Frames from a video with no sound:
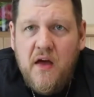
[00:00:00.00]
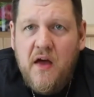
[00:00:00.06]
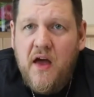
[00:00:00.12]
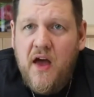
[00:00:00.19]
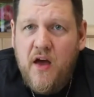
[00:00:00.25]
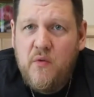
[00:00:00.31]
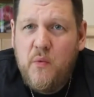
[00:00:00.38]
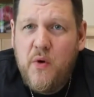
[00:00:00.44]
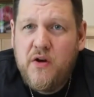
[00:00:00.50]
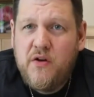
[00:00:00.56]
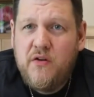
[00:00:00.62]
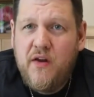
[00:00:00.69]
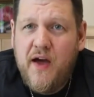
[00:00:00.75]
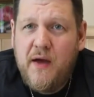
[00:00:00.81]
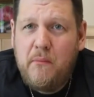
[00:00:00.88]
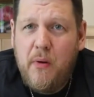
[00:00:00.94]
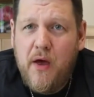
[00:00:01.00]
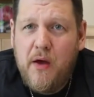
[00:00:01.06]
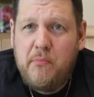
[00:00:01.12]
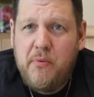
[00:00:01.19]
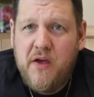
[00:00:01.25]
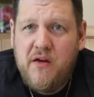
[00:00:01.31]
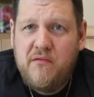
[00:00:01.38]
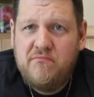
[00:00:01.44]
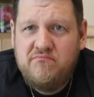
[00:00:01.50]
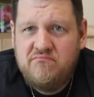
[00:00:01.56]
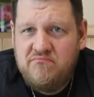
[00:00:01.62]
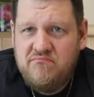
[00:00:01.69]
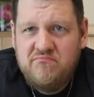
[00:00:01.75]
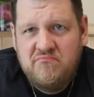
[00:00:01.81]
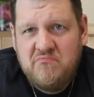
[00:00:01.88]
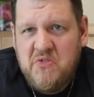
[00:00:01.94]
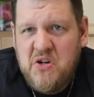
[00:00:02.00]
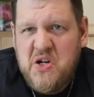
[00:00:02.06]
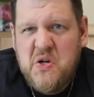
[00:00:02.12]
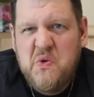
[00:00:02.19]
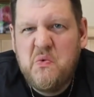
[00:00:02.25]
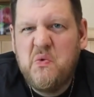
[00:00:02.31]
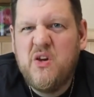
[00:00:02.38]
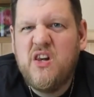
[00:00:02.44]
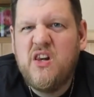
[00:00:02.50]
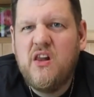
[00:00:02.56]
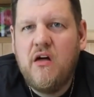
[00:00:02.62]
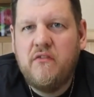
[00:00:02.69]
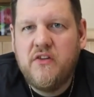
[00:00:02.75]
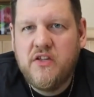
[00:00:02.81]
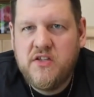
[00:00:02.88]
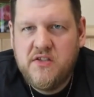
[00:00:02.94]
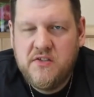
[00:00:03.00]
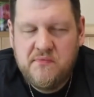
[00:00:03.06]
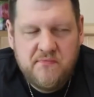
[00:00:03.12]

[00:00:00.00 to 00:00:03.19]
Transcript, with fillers: Everyone who likes black beer will love it.